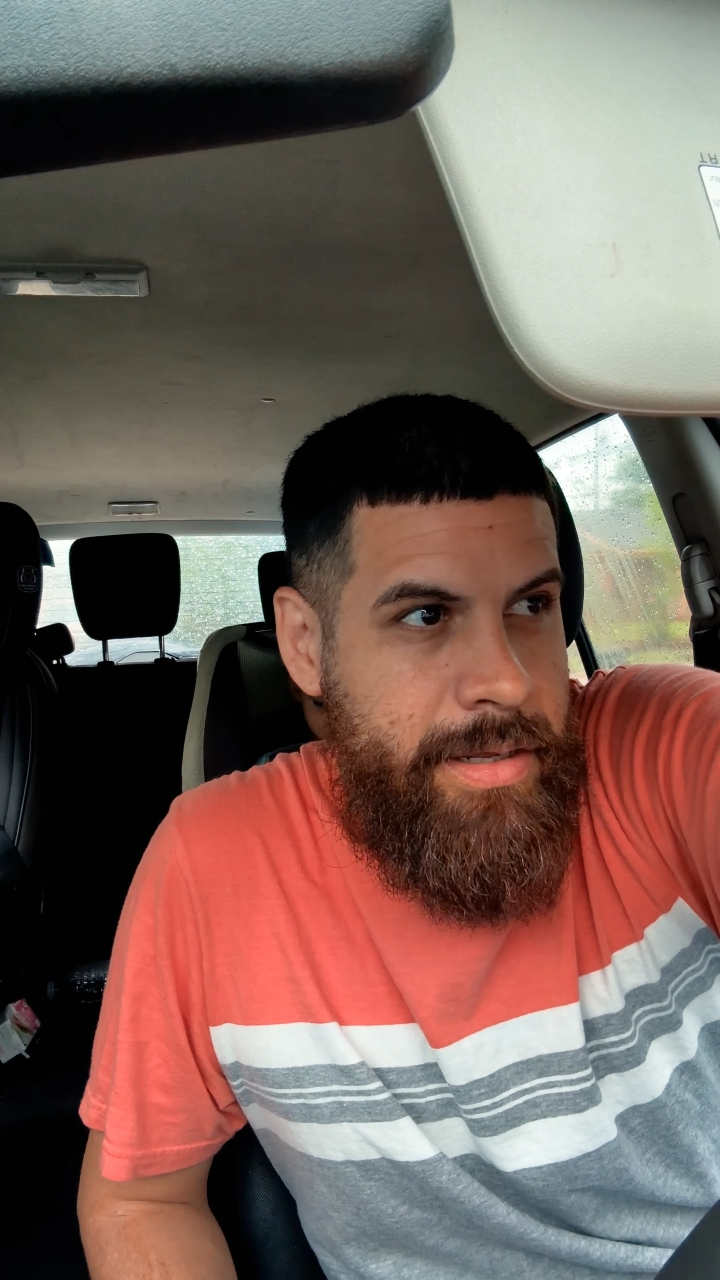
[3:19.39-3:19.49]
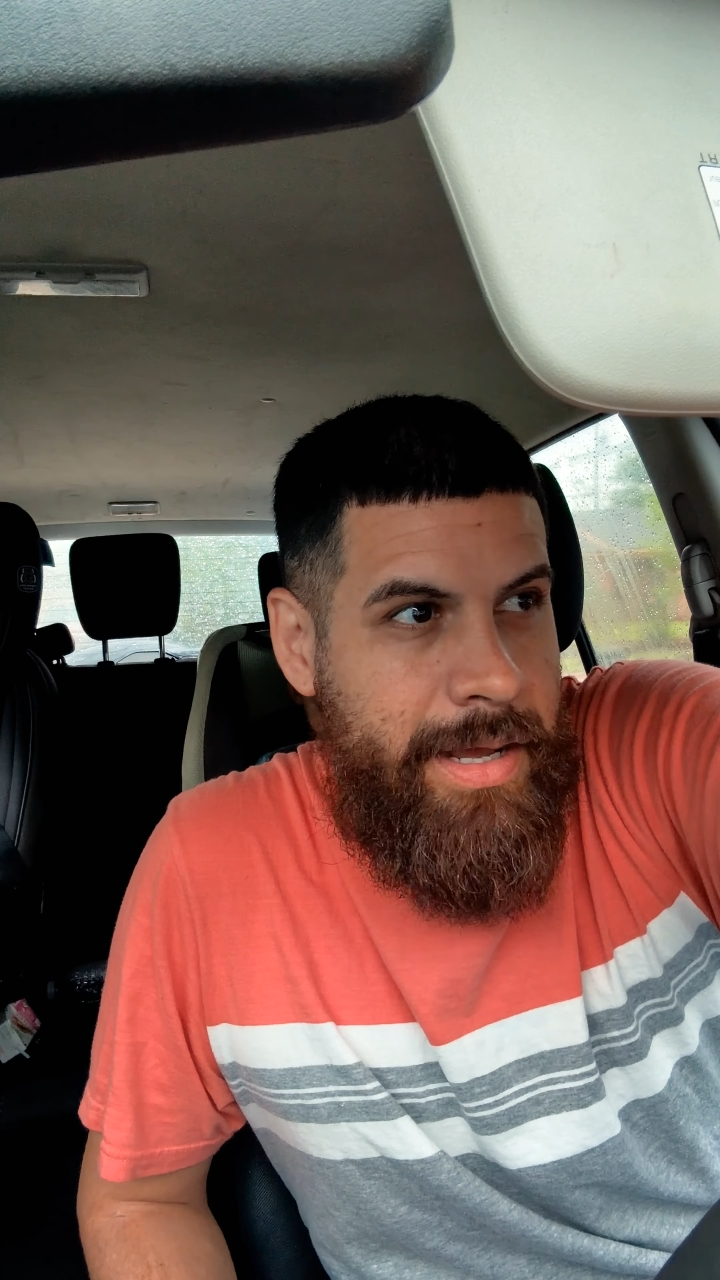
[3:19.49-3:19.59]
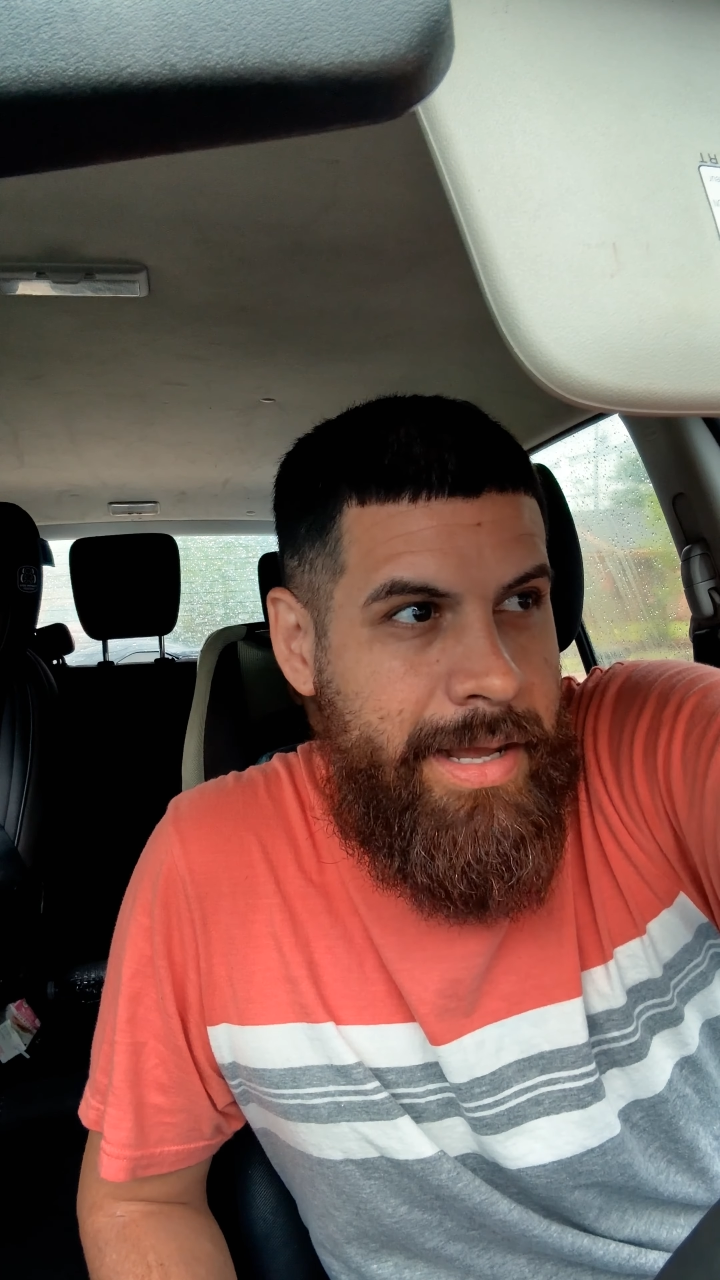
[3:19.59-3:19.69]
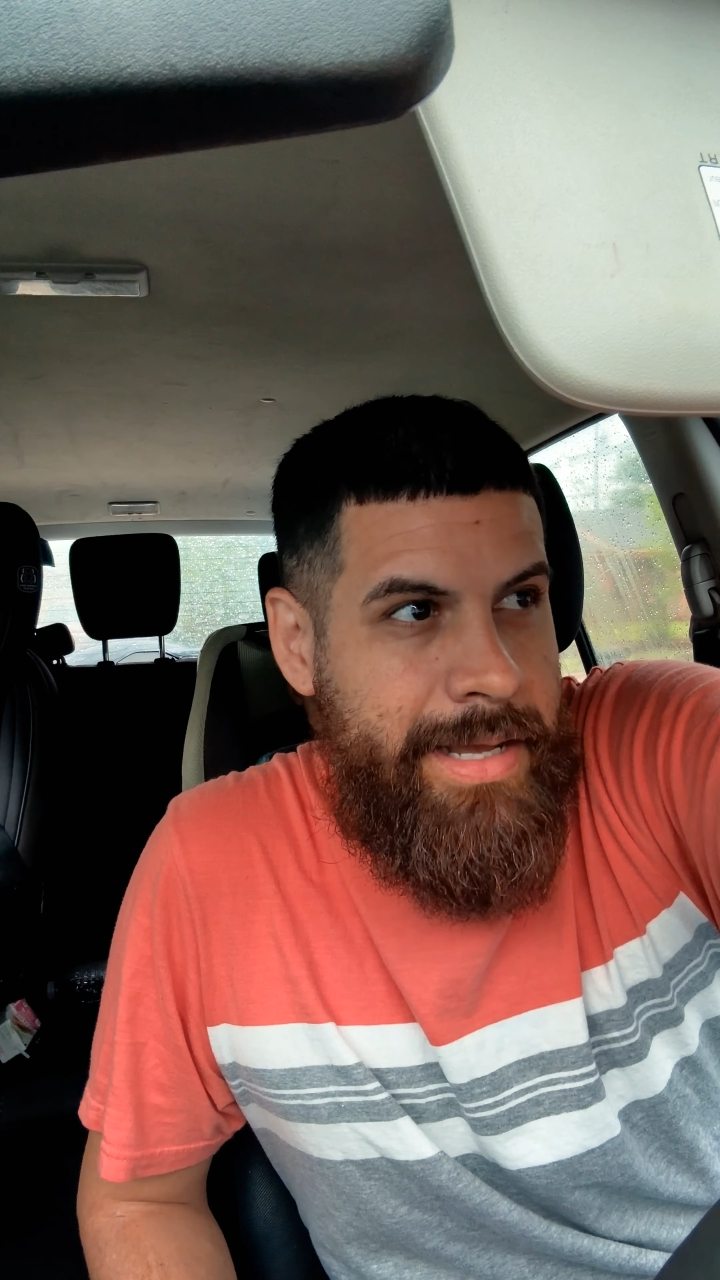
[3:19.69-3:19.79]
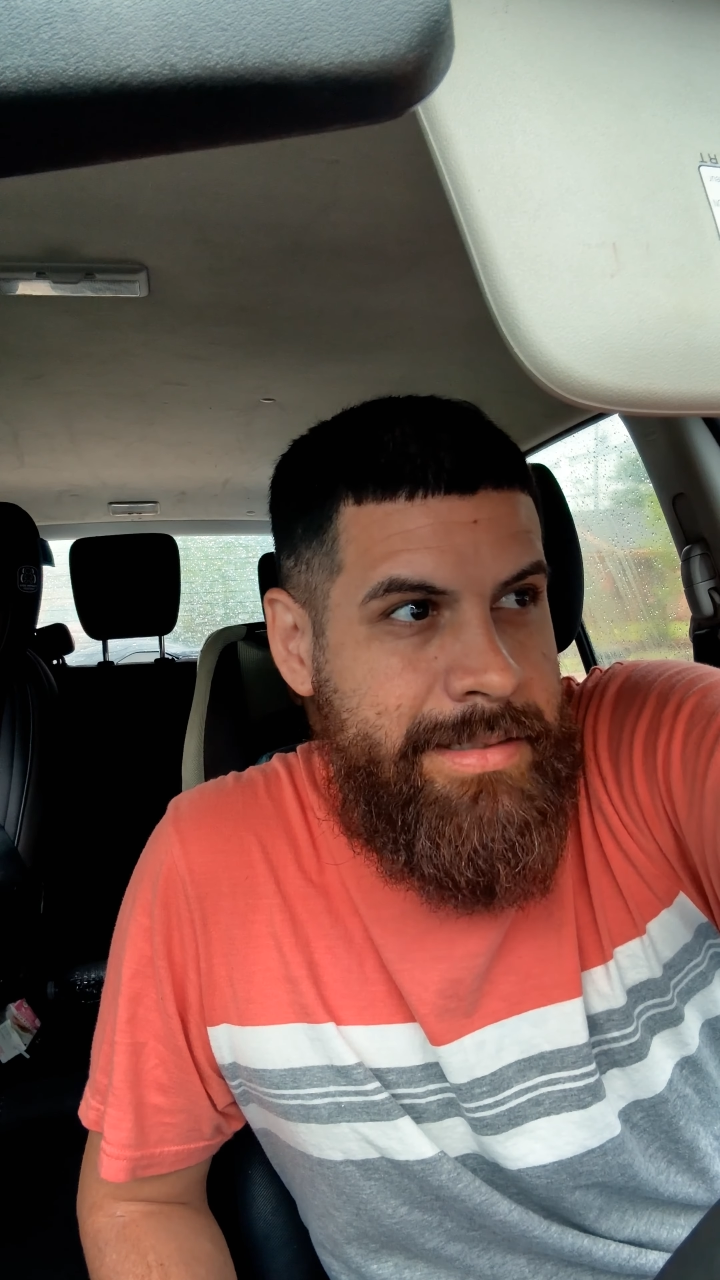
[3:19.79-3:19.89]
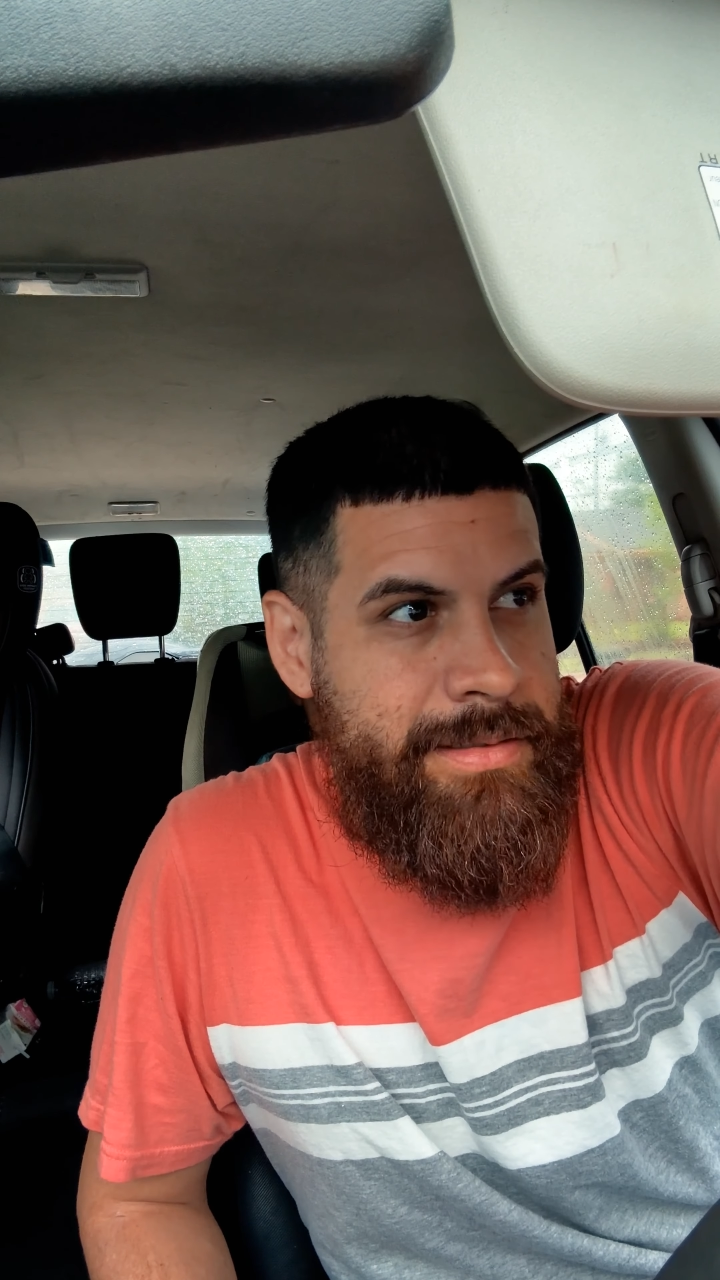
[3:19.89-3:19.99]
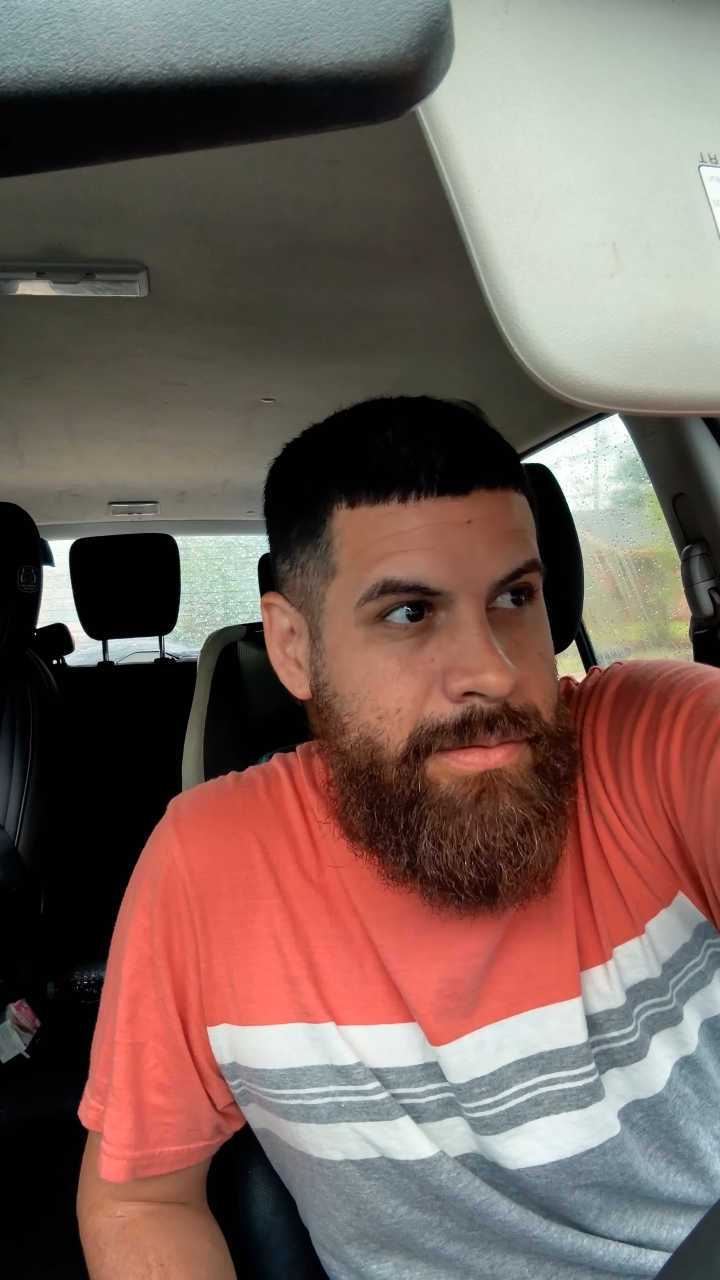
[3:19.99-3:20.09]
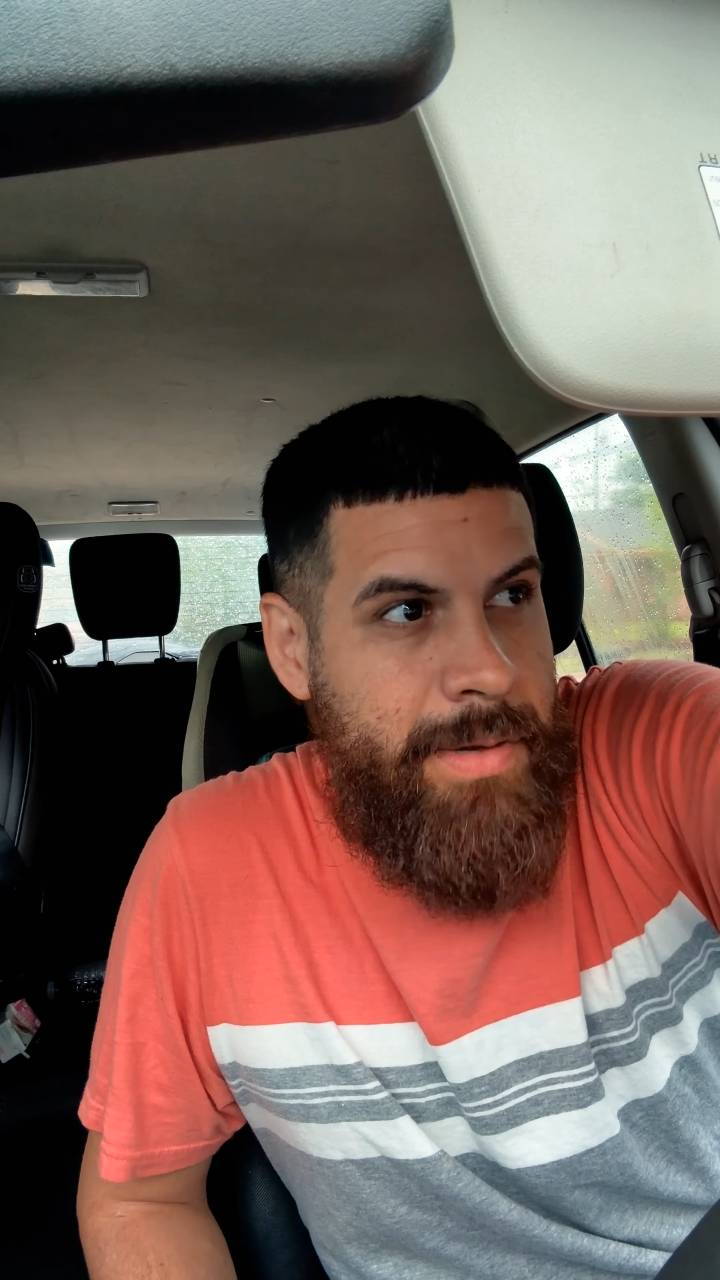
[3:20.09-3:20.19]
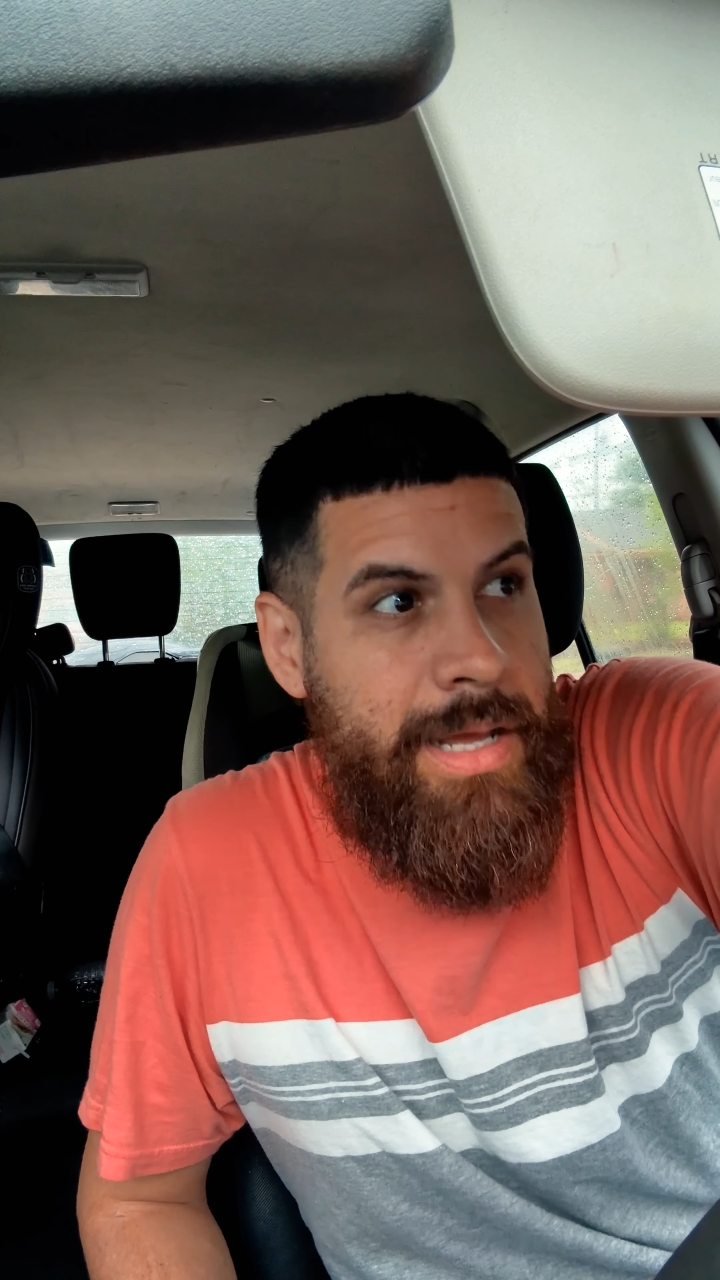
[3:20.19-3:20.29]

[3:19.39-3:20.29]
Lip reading: I asked them,